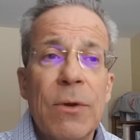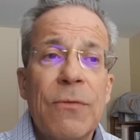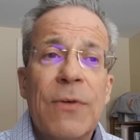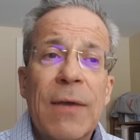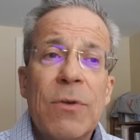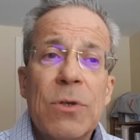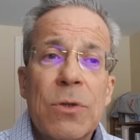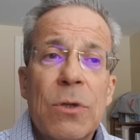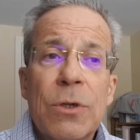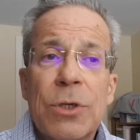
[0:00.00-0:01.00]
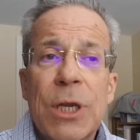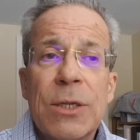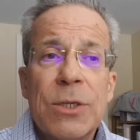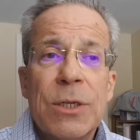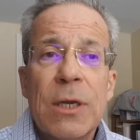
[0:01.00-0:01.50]
When you're 5 years older,
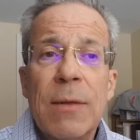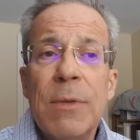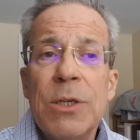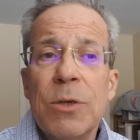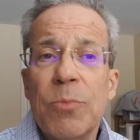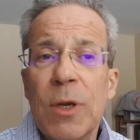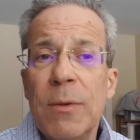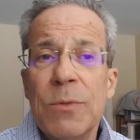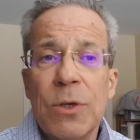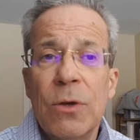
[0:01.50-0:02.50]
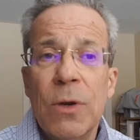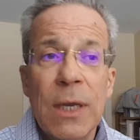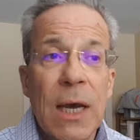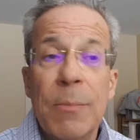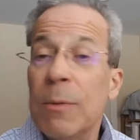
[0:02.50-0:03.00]
chances are that means your premiums are
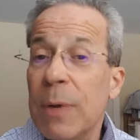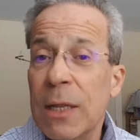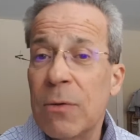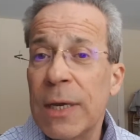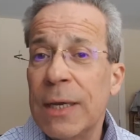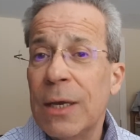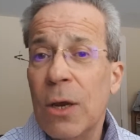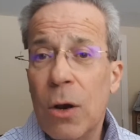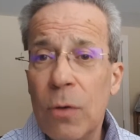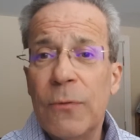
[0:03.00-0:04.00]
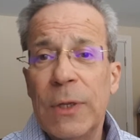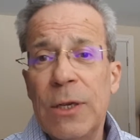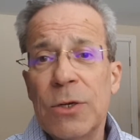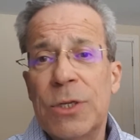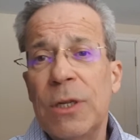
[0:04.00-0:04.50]
going up. And by the way, hopefully
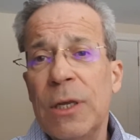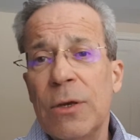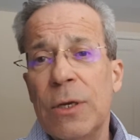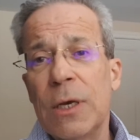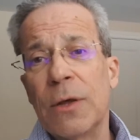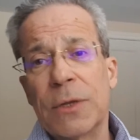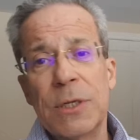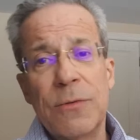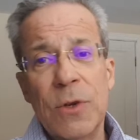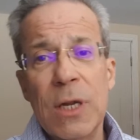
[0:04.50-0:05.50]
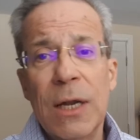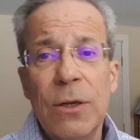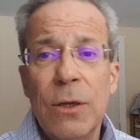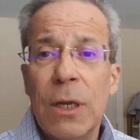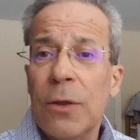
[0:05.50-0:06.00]
you're still in good health, because if you're not
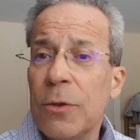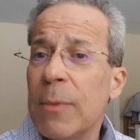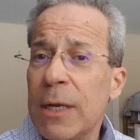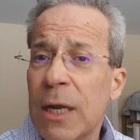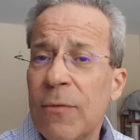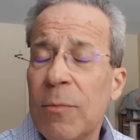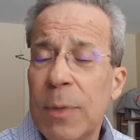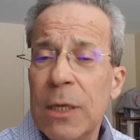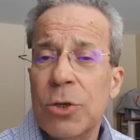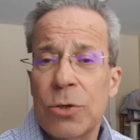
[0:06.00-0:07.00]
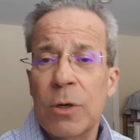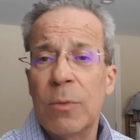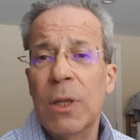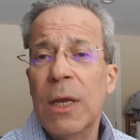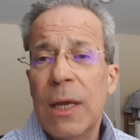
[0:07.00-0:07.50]
in good health, you might not even be
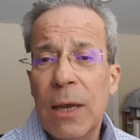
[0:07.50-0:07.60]
insurable.